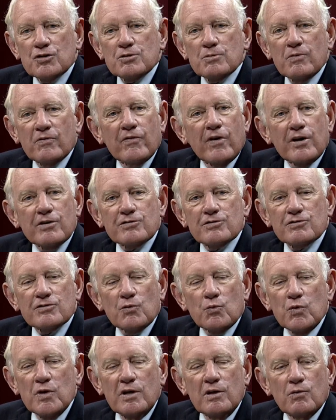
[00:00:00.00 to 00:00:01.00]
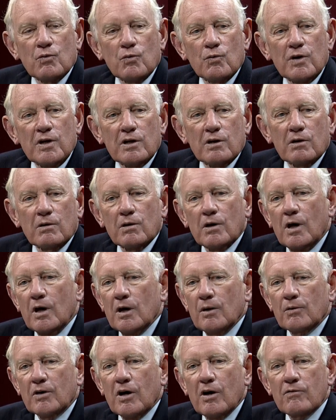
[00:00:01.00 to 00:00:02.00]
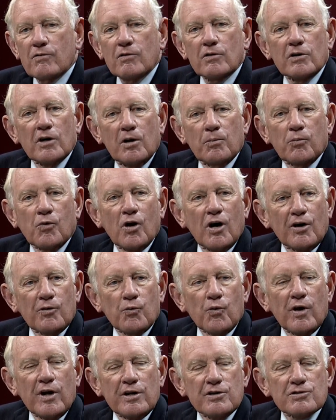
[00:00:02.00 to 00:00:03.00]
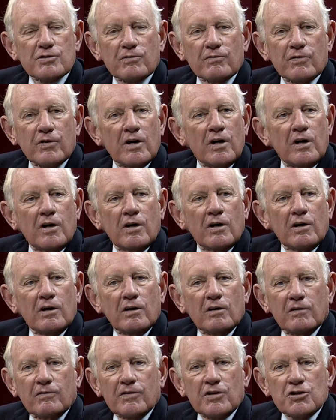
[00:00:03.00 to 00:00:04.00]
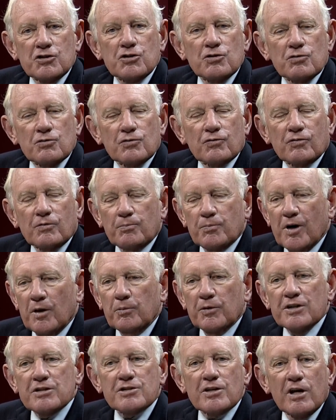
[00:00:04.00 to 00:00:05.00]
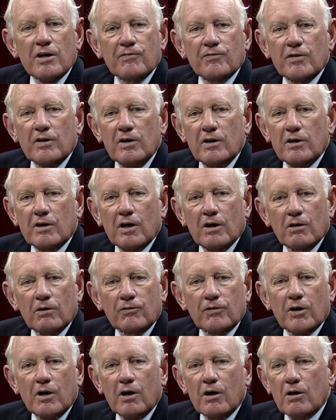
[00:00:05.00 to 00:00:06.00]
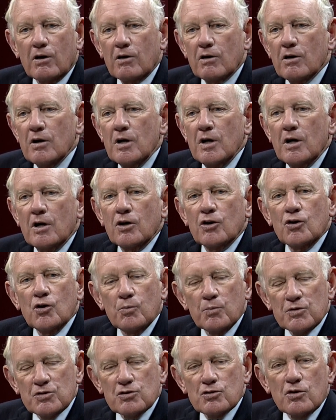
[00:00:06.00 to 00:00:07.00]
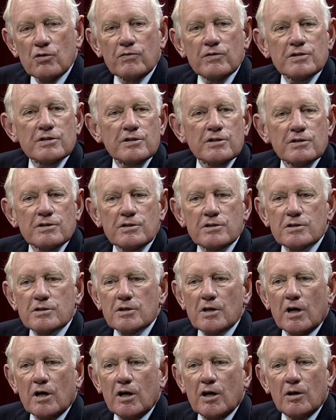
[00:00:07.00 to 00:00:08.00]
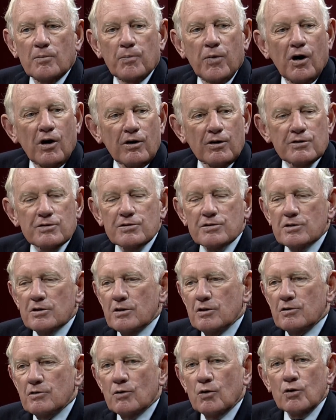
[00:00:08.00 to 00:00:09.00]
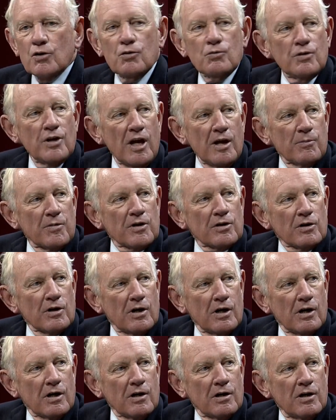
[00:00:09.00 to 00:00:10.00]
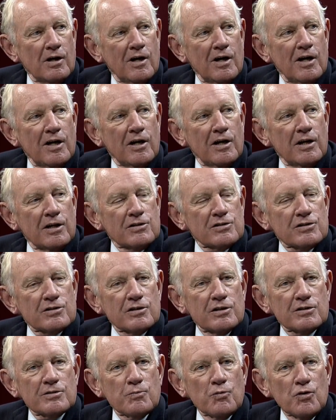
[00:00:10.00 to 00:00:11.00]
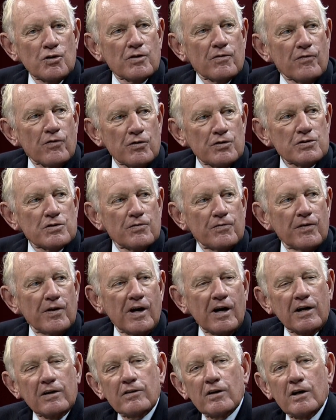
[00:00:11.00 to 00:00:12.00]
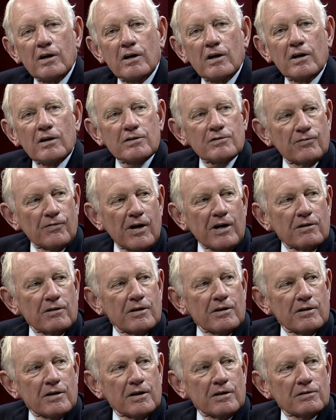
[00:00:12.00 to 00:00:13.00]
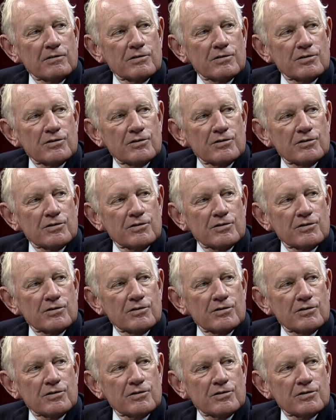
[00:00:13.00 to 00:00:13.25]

Supervisors, and we cover a broad range of issues, from public safety to health care, human services, parks, you name it. It's more diversified, frankly, than